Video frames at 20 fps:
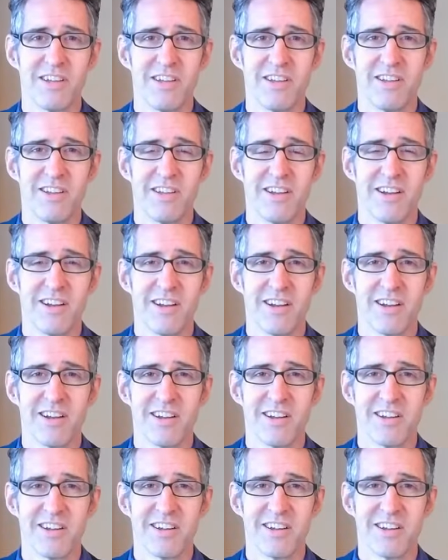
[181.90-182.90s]
uh,
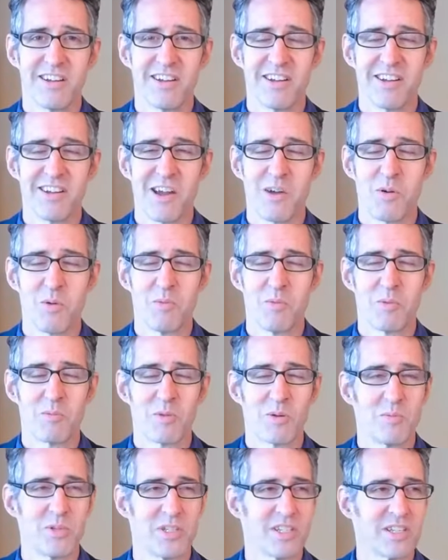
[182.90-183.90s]
I, I, remember
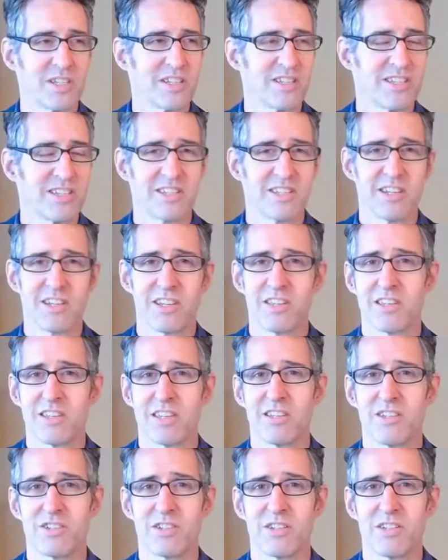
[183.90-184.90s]
particularly sitting in the
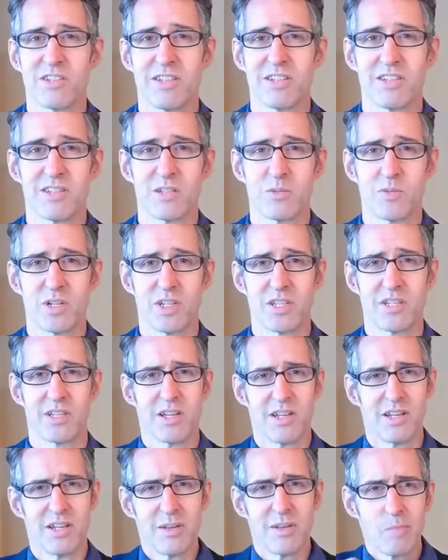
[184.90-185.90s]
kitchen and somebody
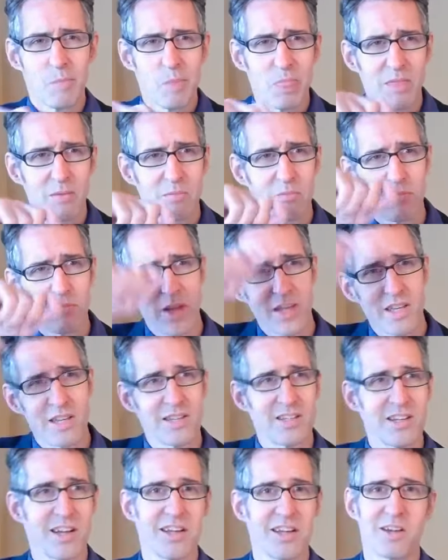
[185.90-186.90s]
making
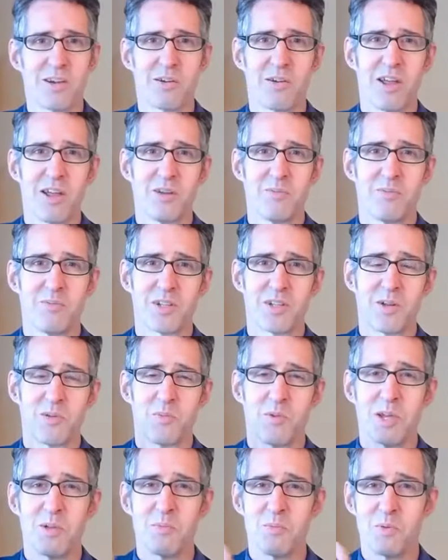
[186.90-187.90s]
diagrams on a
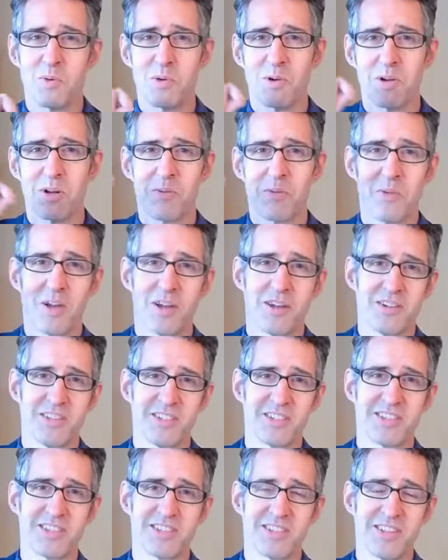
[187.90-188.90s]
whiteboard about
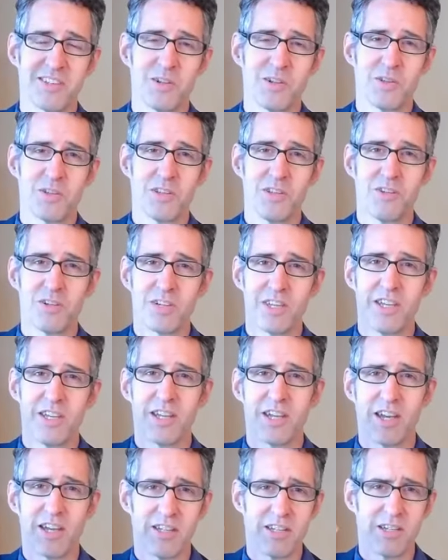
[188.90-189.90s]
you know the Jungian
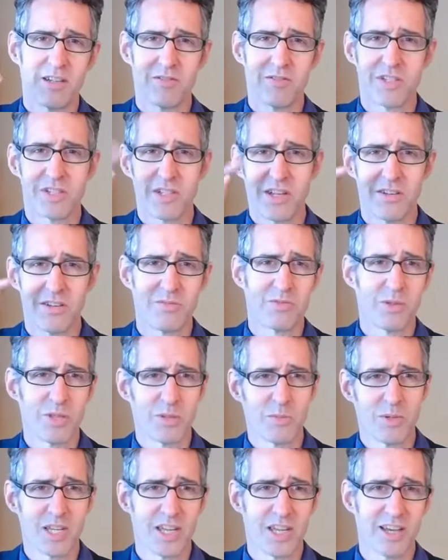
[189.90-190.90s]
idea of self with a
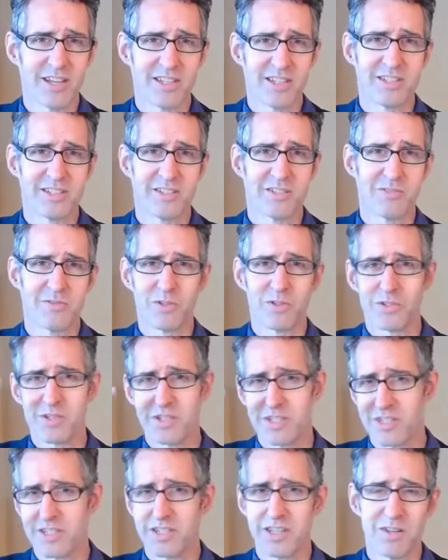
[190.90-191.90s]
big S versus
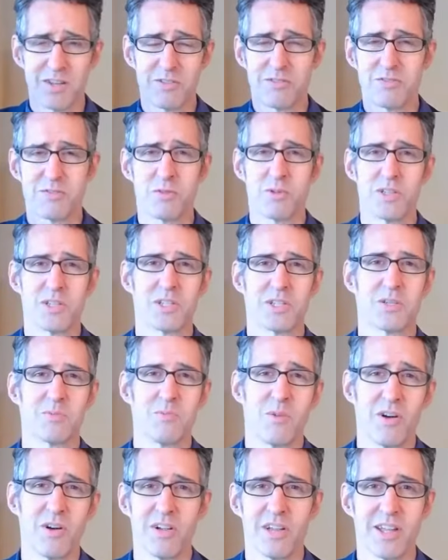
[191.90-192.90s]
self with a
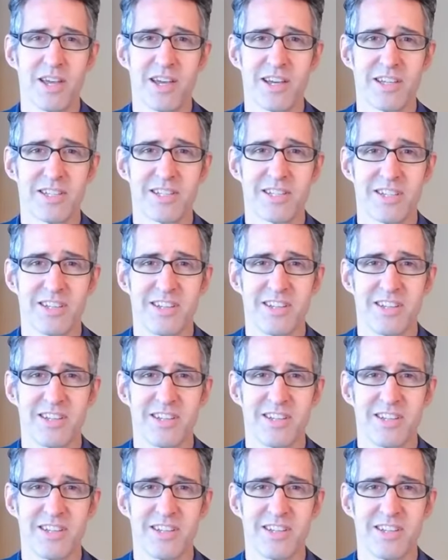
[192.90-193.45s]
small s and